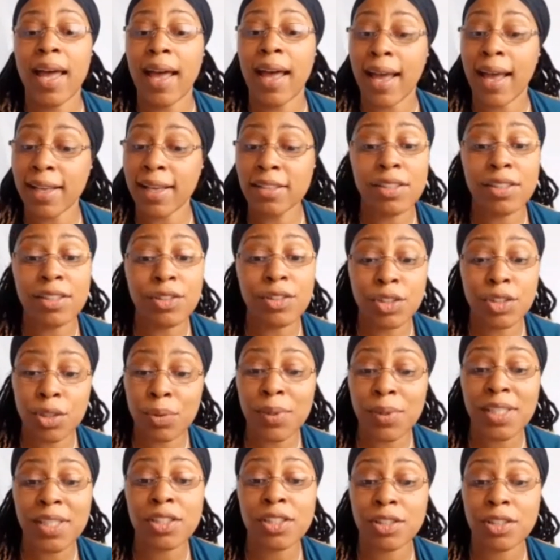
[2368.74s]
And in
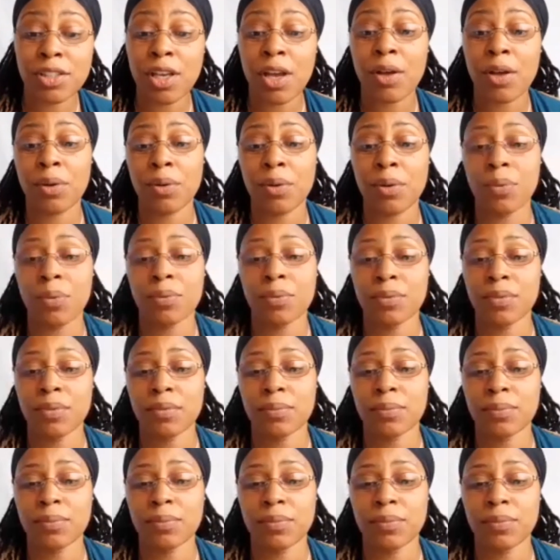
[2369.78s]
doing so,
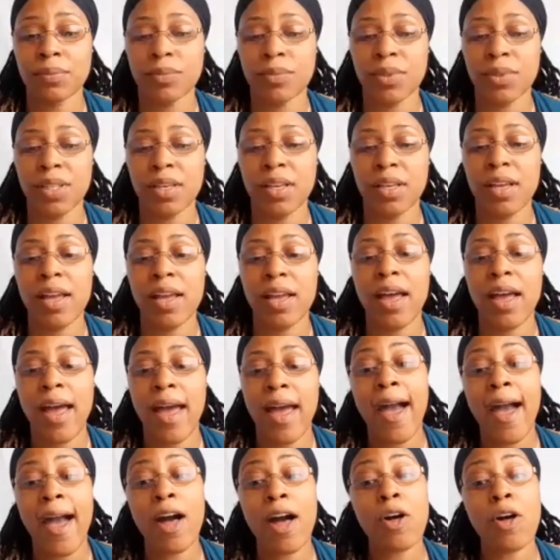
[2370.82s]

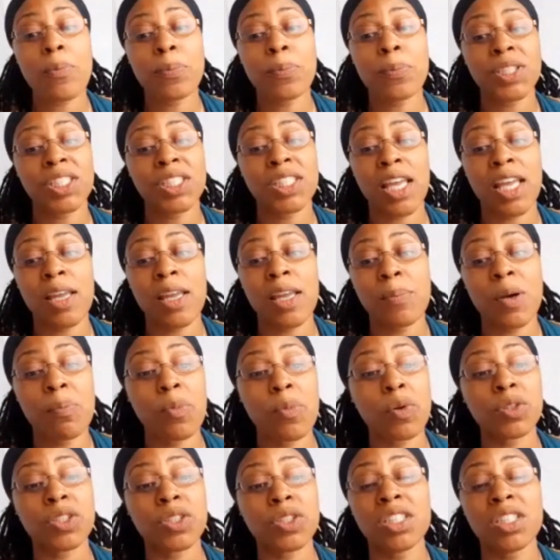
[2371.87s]
help shape a
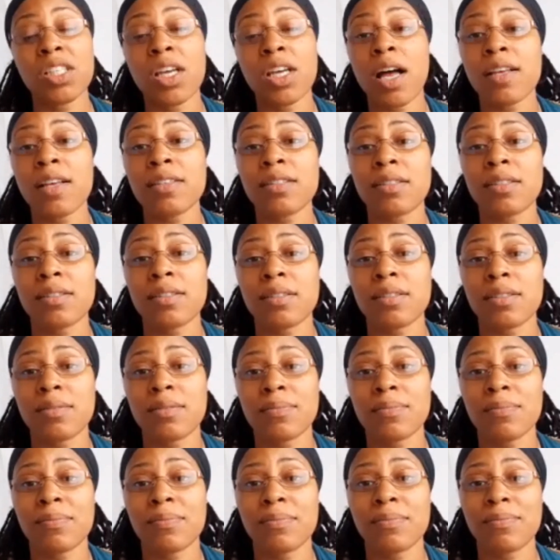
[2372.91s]
more just,
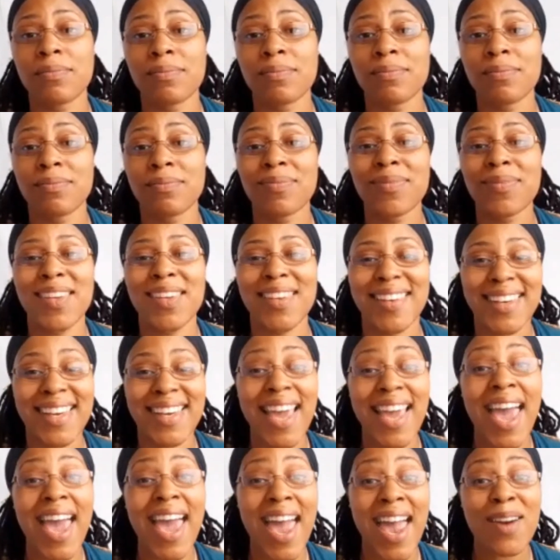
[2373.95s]

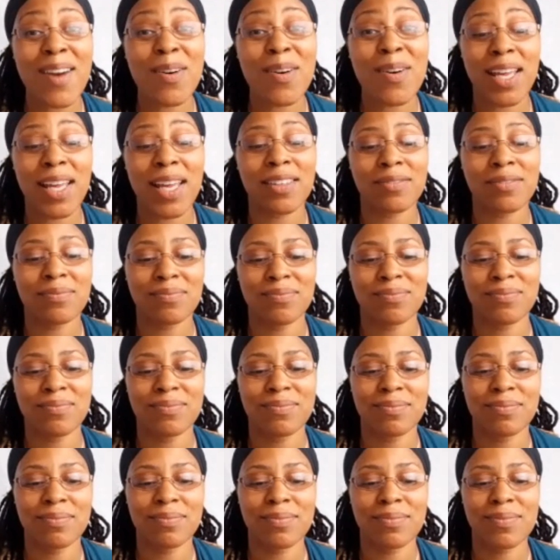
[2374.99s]
caring,
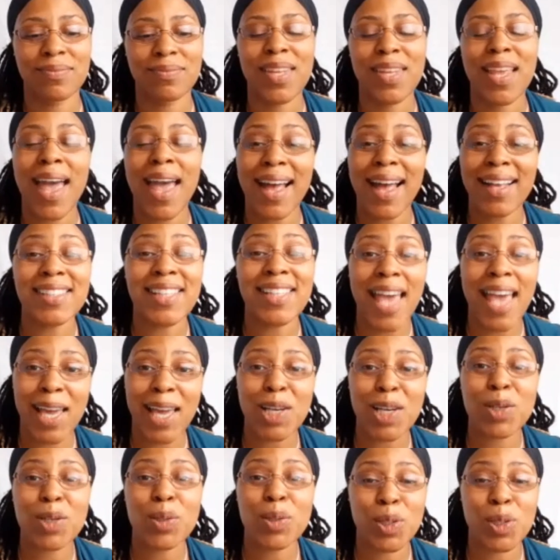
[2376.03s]
and
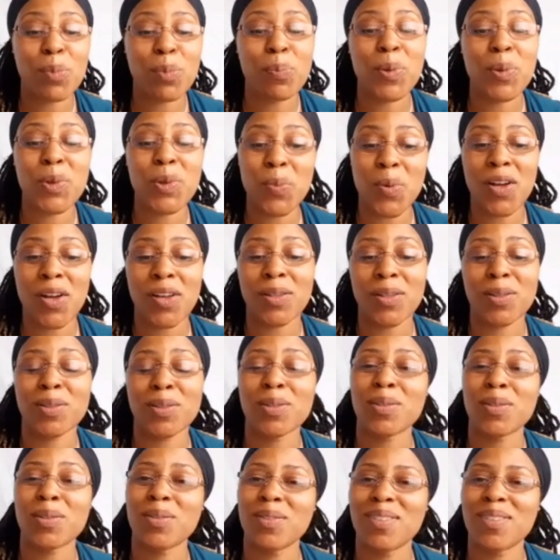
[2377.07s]
equitable world
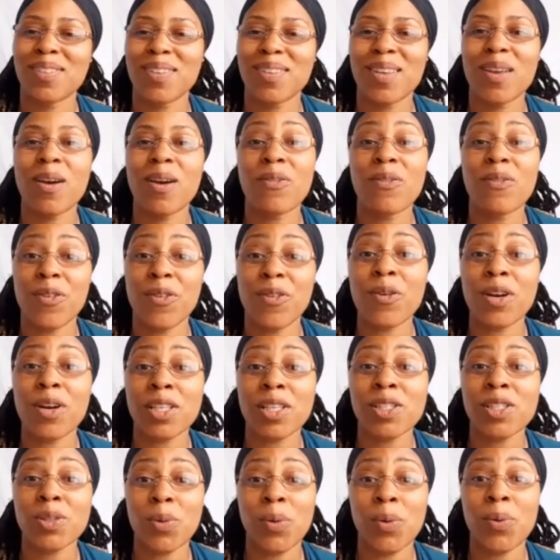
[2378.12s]
for
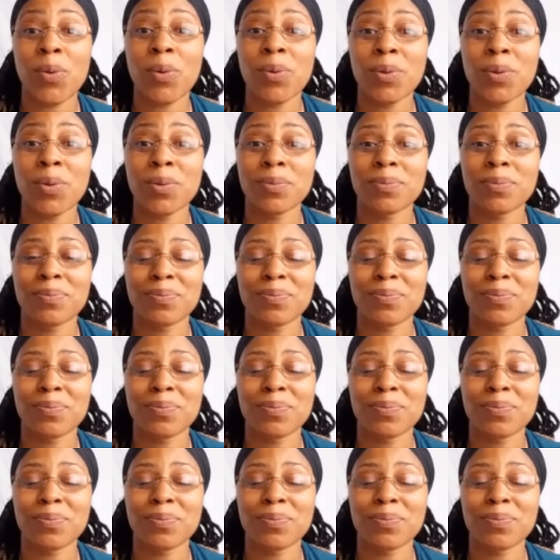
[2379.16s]
us all.